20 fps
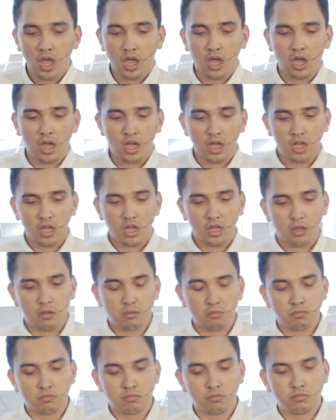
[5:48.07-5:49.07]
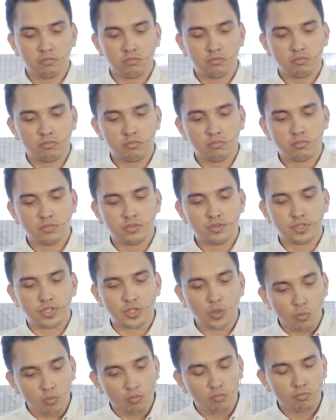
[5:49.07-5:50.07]

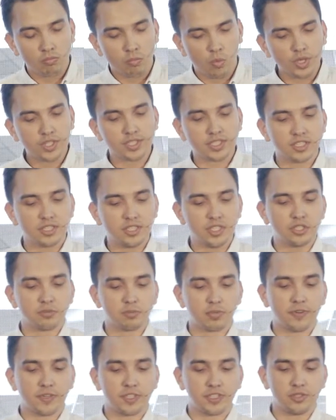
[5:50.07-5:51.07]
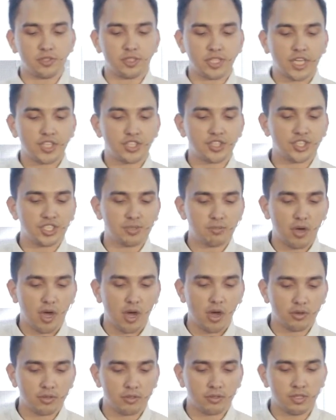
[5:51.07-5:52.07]
So what is continuing professional education is
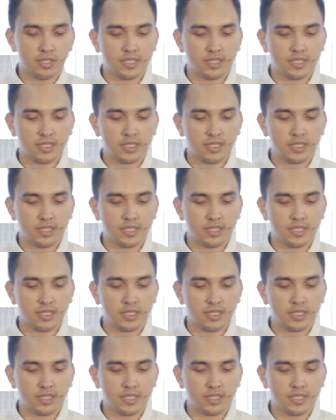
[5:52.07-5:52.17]
about?